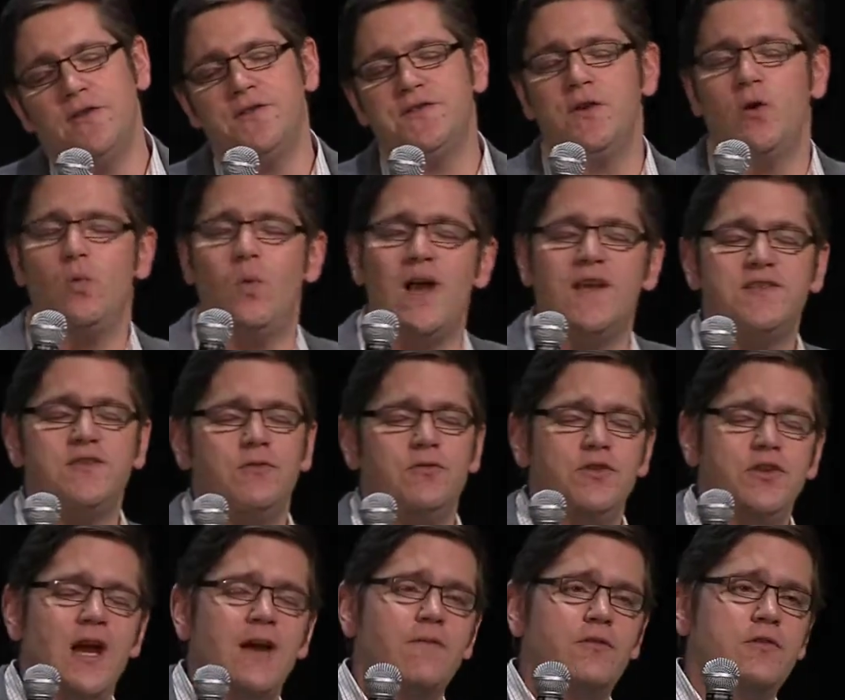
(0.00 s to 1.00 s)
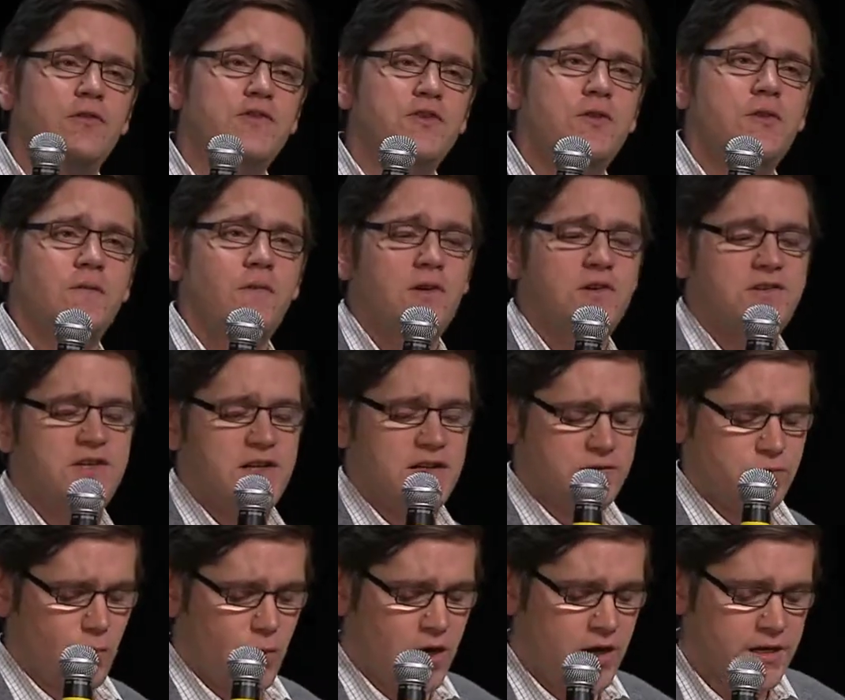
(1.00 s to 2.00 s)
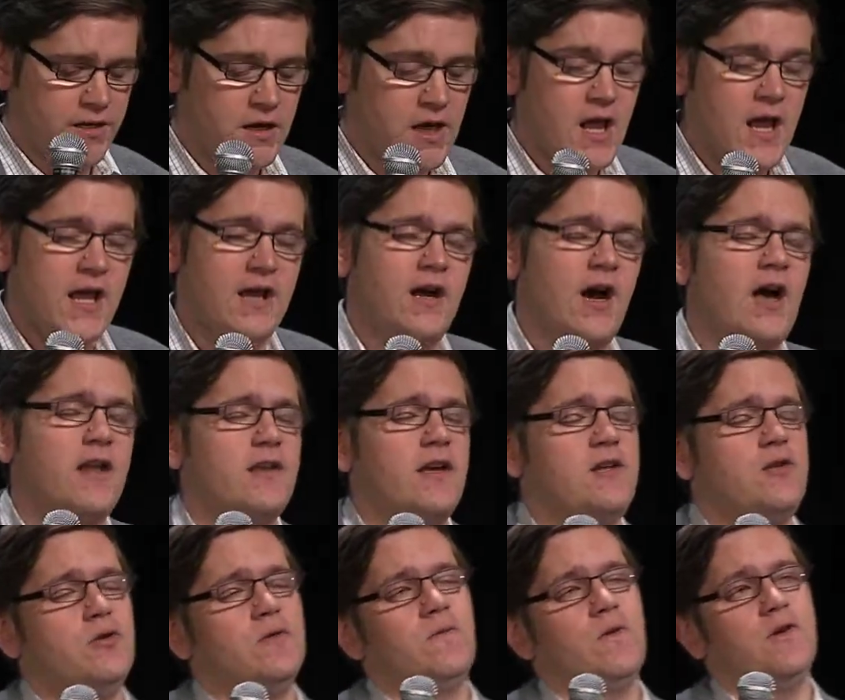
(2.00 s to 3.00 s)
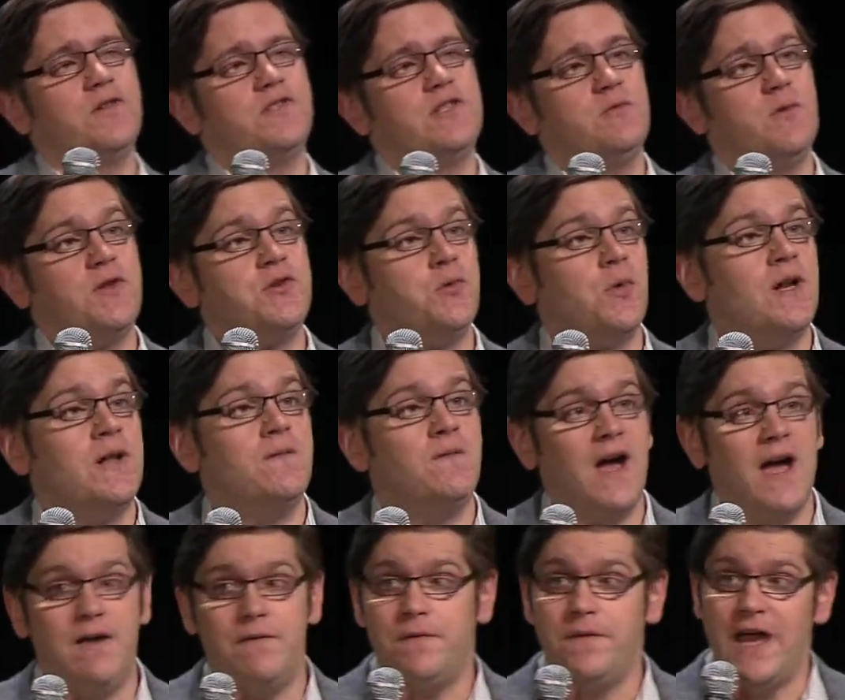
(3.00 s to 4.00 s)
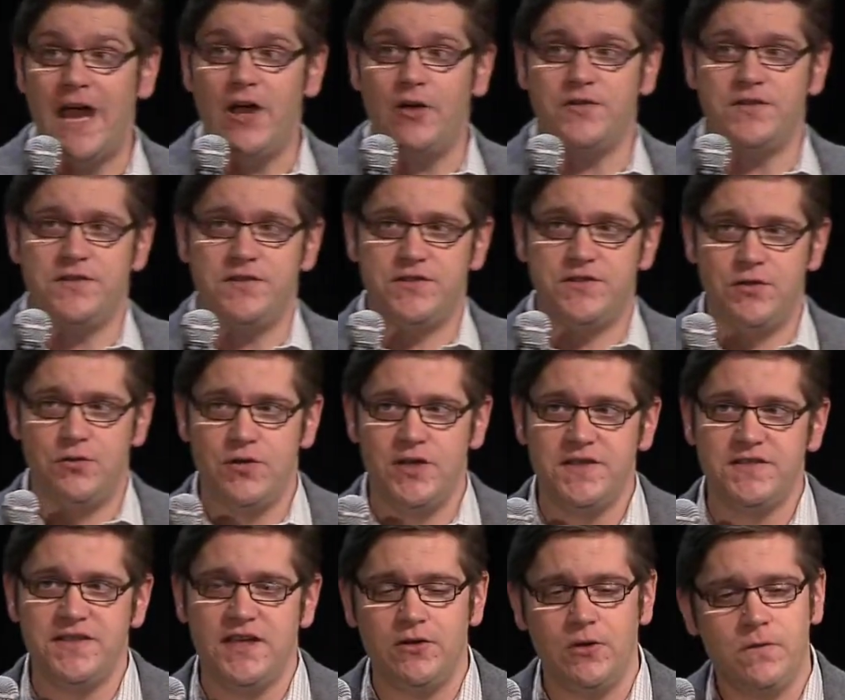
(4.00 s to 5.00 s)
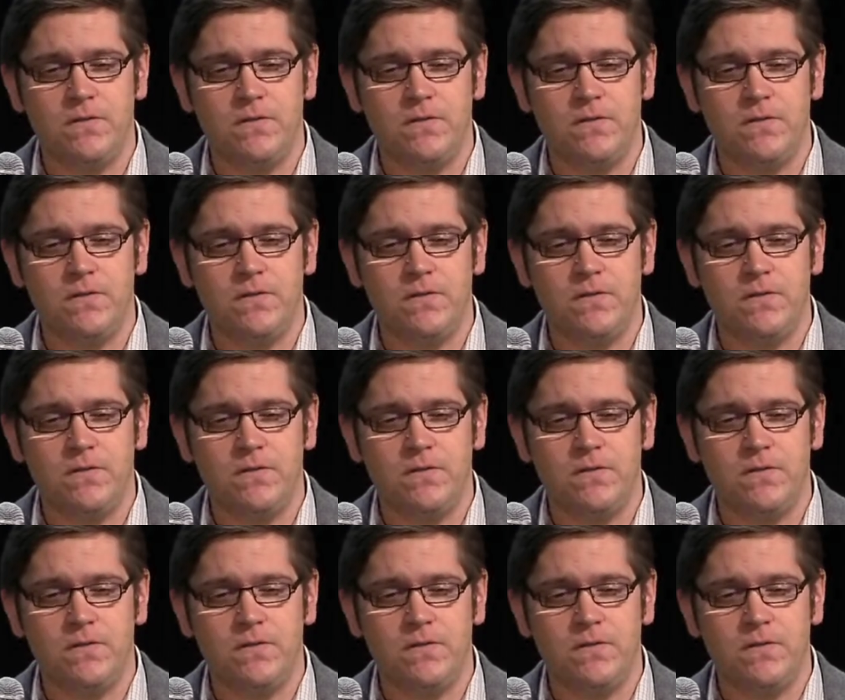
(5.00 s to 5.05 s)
So Western Governors University is one, an online university with twenty-five thousand students, and